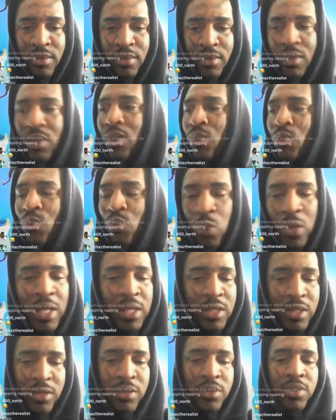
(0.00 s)
A
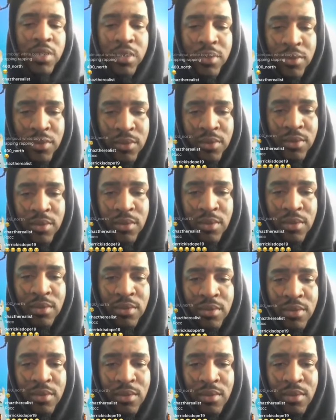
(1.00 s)
wizard.
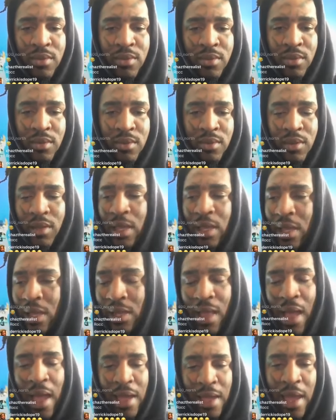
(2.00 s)
He
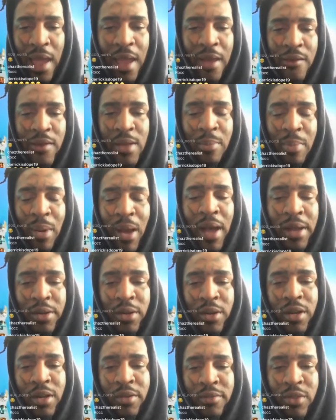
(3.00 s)
like Harry
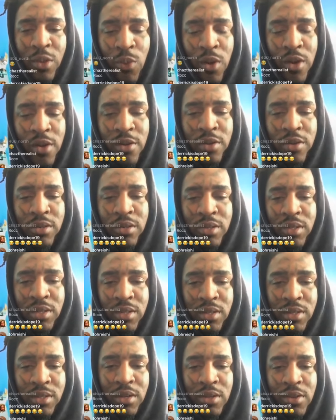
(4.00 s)
Potter of the words.
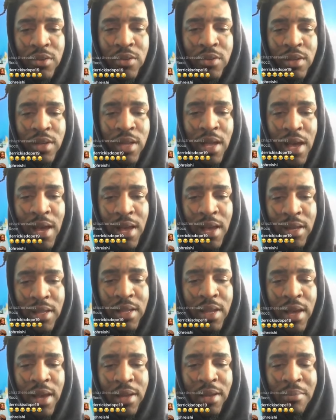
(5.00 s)
Oh God, he
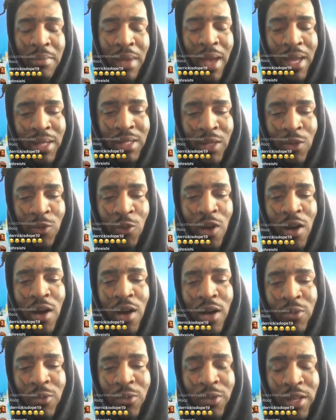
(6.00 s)
got a magic
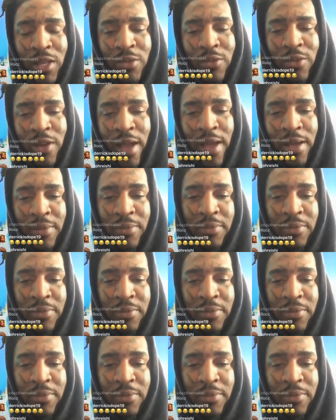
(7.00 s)
wand when he rap.